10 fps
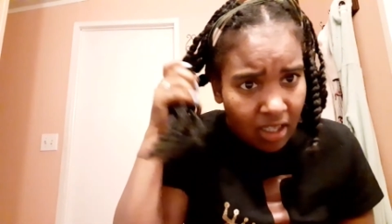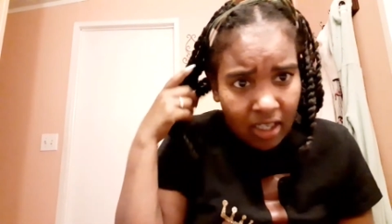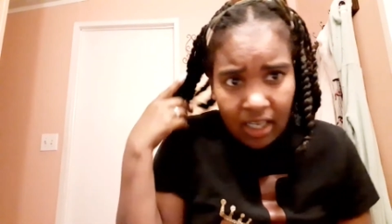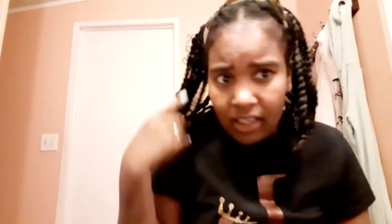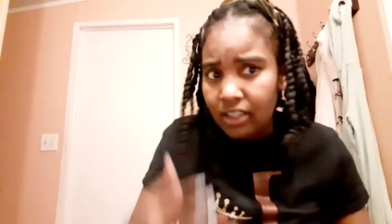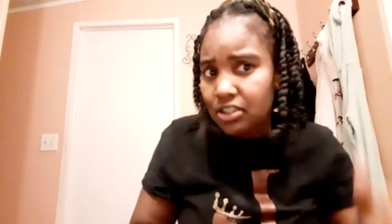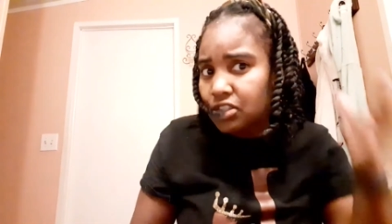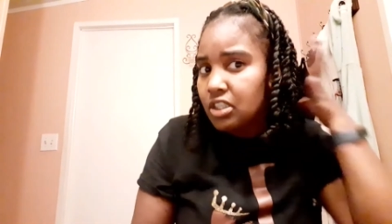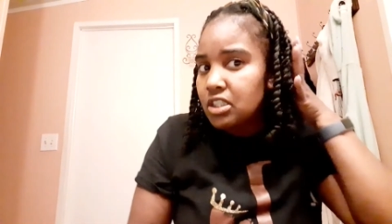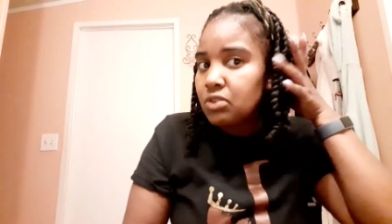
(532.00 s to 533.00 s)
and it's
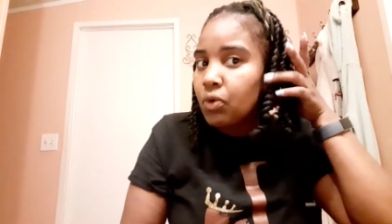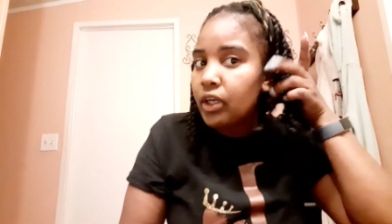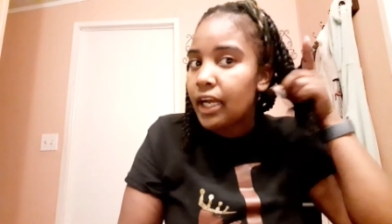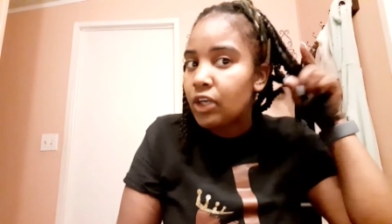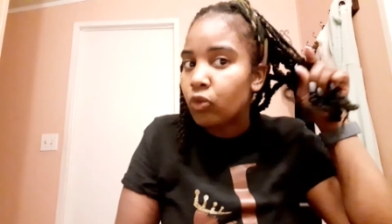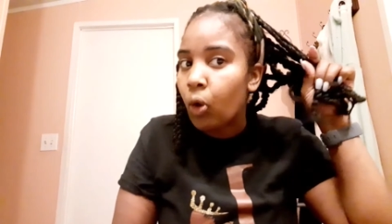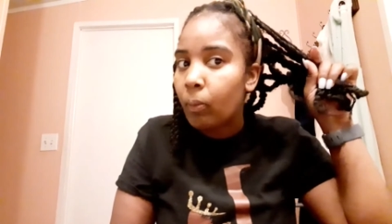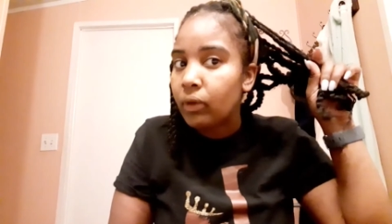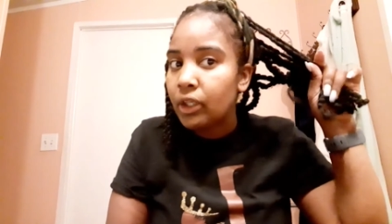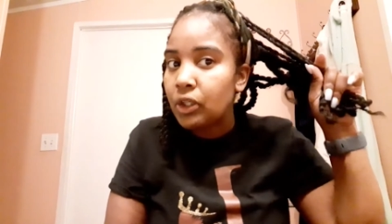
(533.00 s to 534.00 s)
just what I
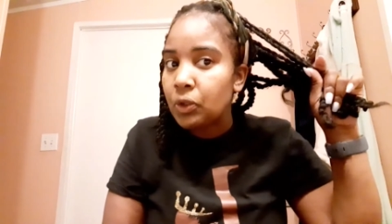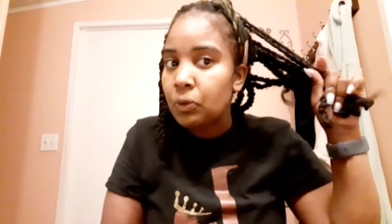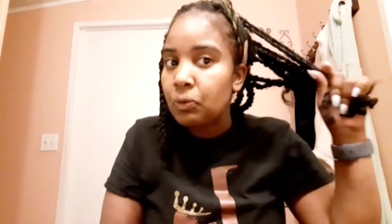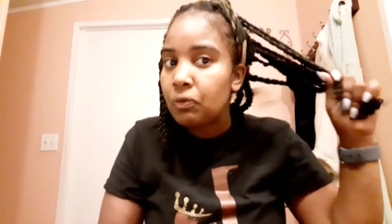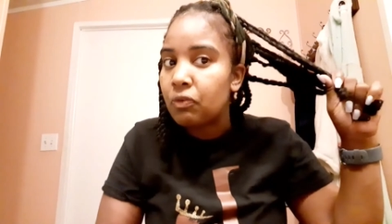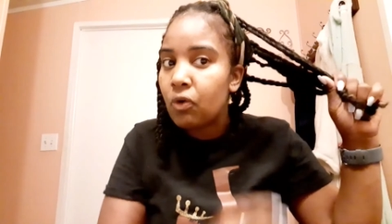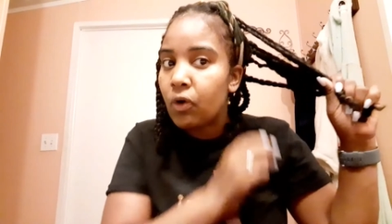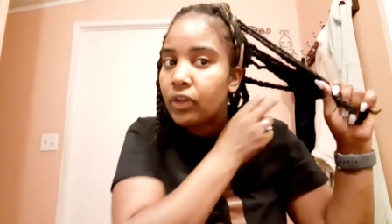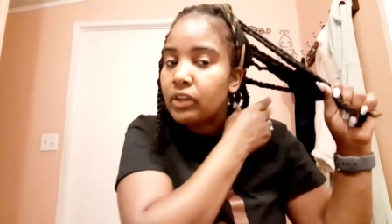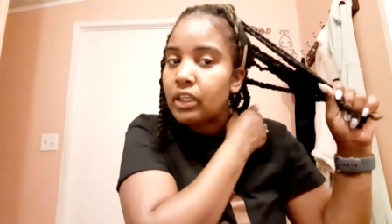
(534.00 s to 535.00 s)
normally do
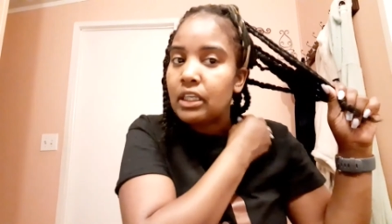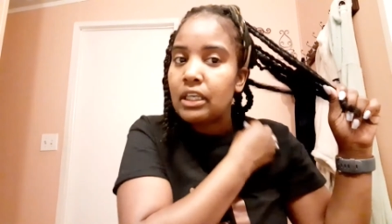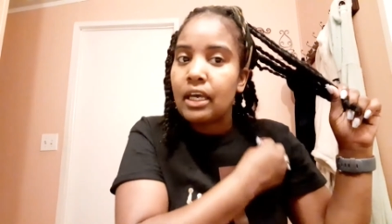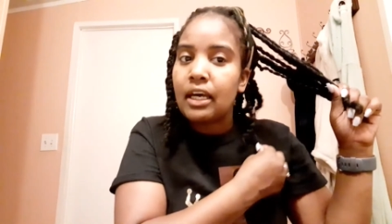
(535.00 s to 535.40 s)
for the